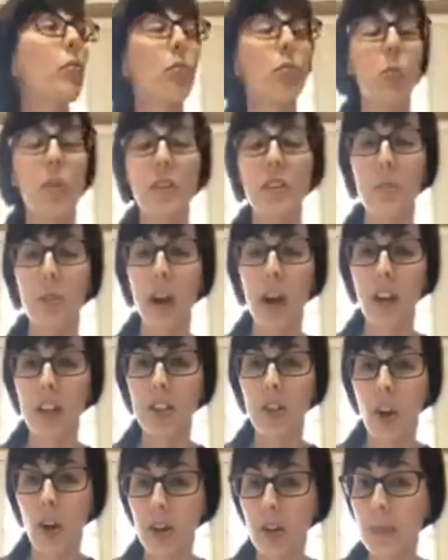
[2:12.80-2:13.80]
we demolish
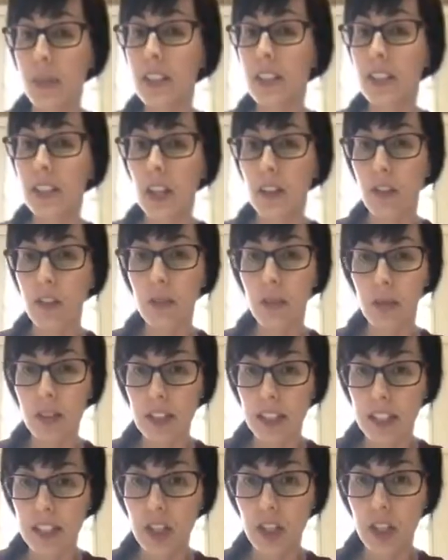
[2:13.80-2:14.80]
arguments and every
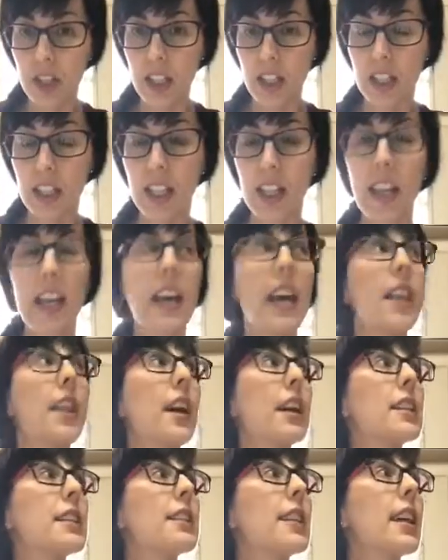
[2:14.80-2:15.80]
pretension
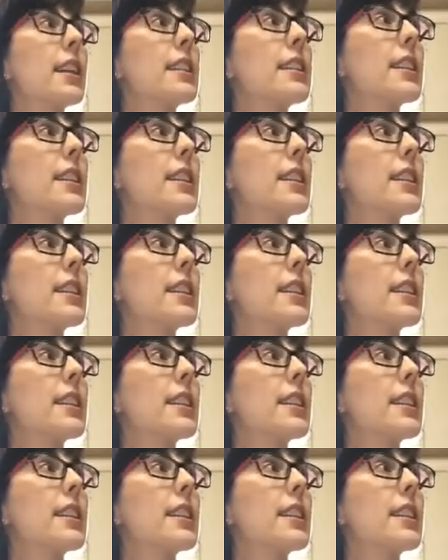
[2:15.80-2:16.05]
that sets